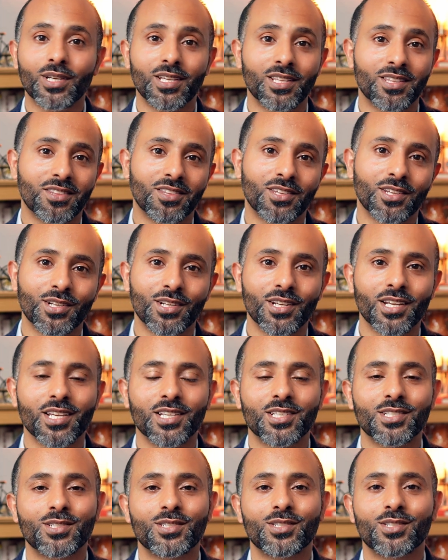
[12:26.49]
in the
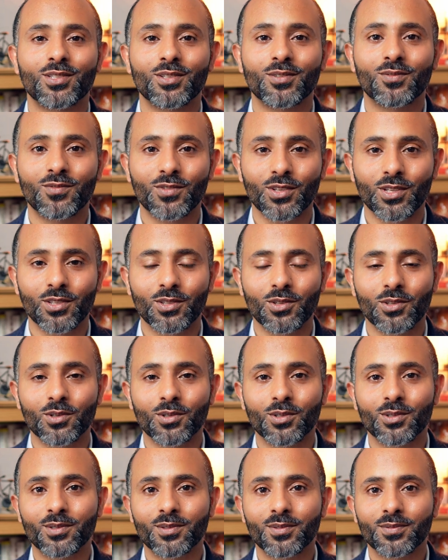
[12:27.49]
next
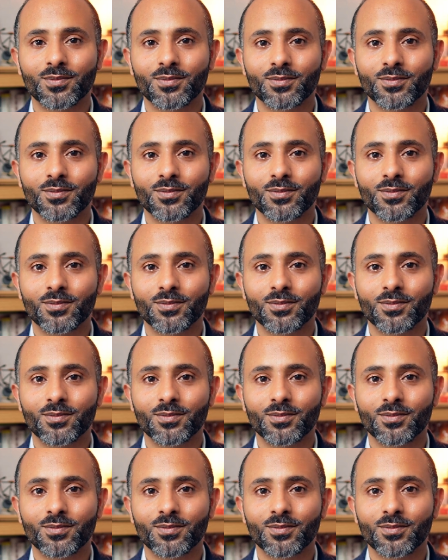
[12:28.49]
video.